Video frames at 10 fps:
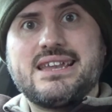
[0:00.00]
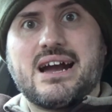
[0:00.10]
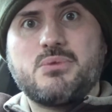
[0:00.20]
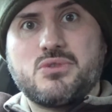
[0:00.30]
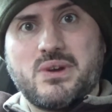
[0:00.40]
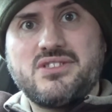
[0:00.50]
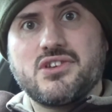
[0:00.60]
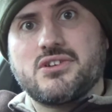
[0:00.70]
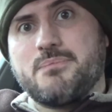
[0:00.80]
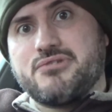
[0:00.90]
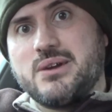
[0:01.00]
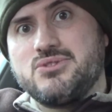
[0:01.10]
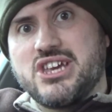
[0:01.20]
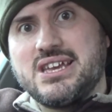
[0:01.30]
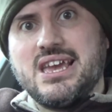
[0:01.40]
Now, with winter
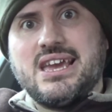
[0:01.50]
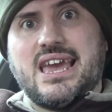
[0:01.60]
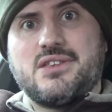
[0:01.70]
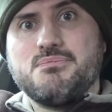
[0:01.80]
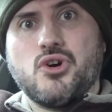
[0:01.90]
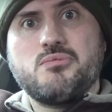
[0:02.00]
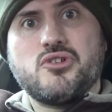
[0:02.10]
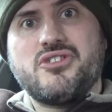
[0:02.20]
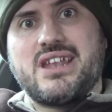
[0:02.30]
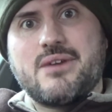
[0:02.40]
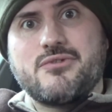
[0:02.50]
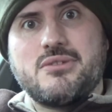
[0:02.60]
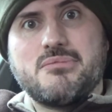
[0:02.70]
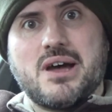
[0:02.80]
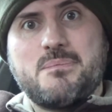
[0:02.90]
approaching, it's more important than ever,
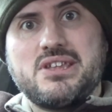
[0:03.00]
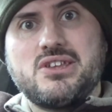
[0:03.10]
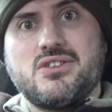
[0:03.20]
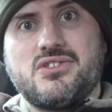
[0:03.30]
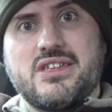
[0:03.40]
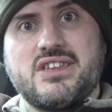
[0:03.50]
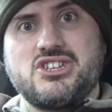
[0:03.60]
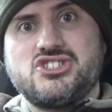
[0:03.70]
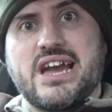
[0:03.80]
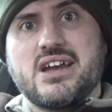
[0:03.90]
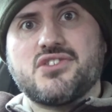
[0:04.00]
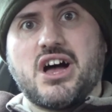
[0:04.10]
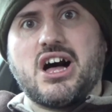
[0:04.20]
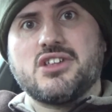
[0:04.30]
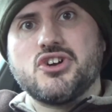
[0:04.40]
in my opinion, that these checks
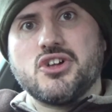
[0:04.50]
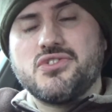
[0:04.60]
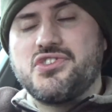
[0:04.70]
are done.